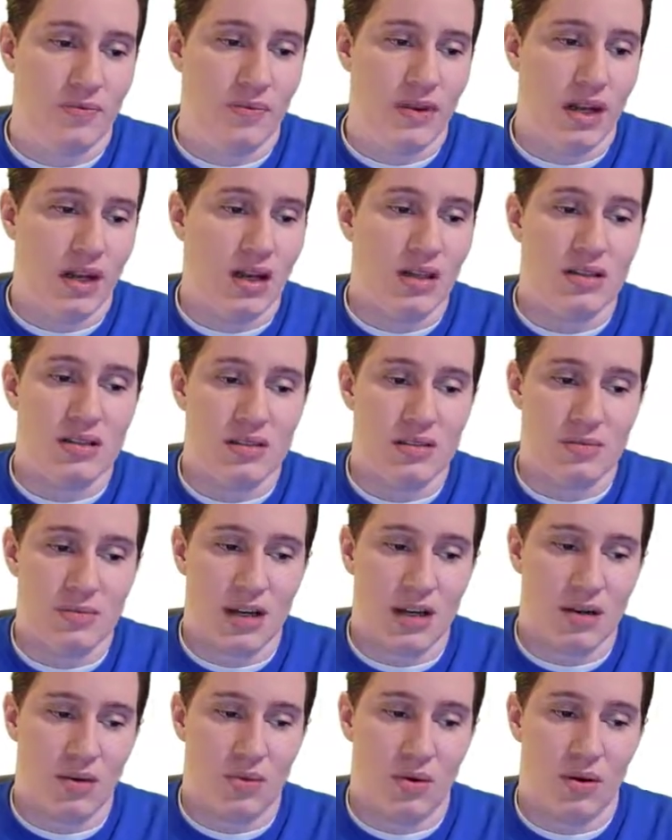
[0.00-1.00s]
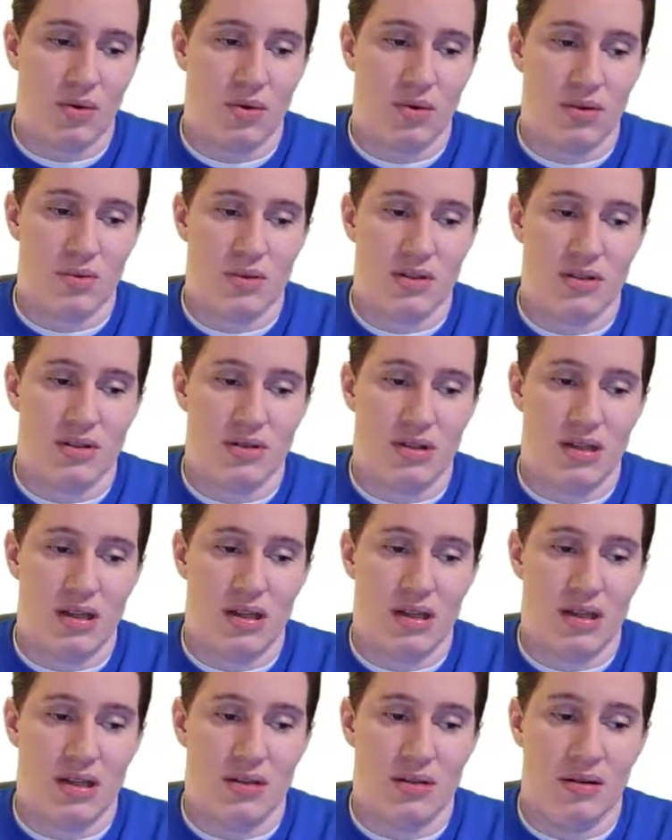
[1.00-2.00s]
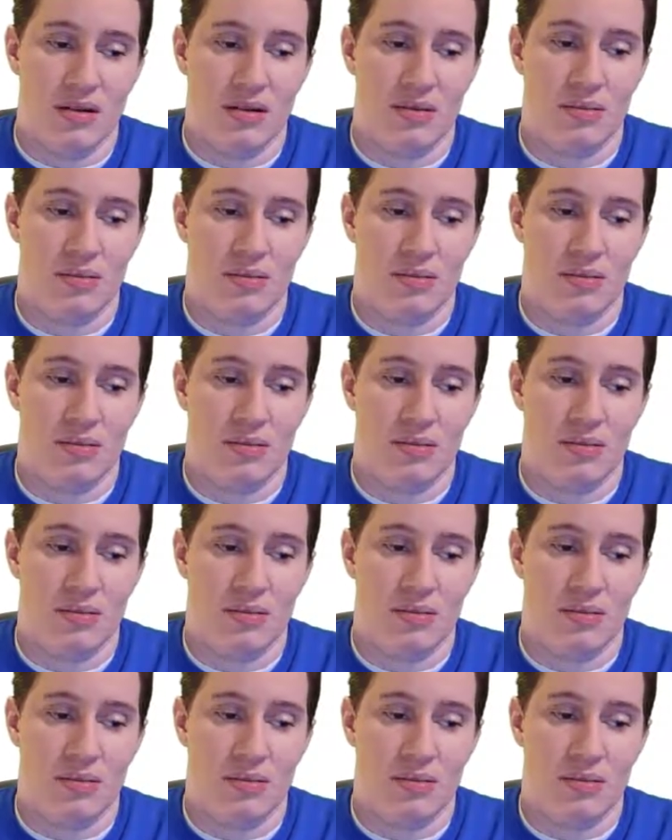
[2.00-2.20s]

It doesn't matter what order we do it in,